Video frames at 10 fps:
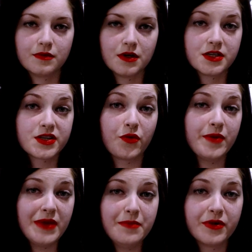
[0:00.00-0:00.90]
So
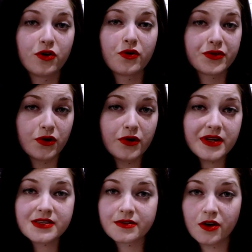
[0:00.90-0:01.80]
remember,
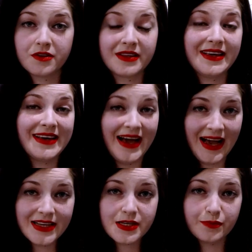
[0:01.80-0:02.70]
authorities thought that they
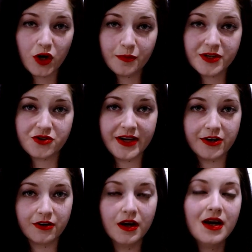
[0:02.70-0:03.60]
had the
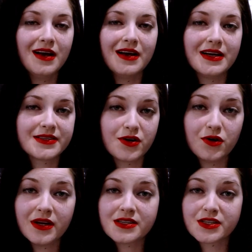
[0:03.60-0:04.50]
perpetrator as
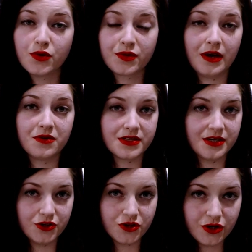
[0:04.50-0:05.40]
early as
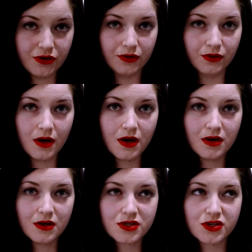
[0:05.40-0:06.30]
2002,
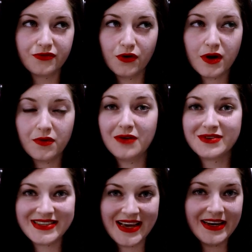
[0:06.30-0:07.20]
so for
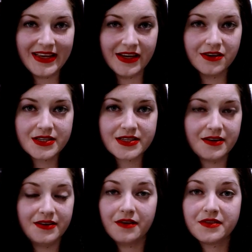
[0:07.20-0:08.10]
around 10 years,
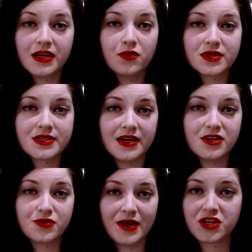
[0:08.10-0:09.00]
nothing was done
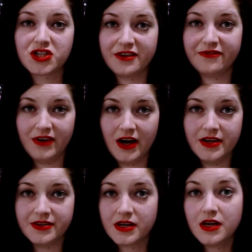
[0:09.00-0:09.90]
to actually
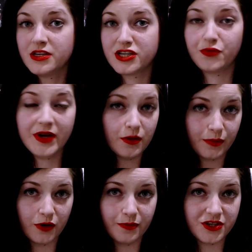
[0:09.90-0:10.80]
find the real
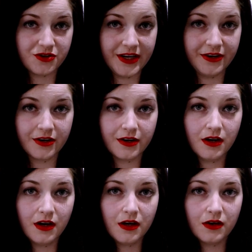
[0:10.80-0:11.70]
perpetrator,
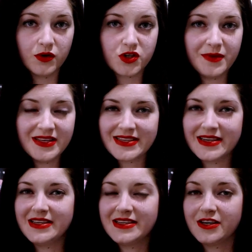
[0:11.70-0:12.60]
which means that
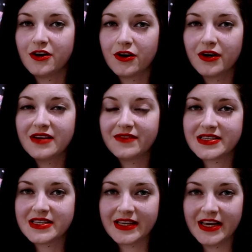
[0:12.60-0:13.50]
in the early
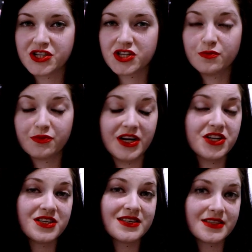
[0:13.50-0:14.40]
investigation,
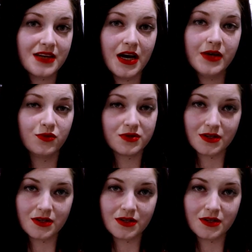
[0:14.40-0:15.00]
precious time was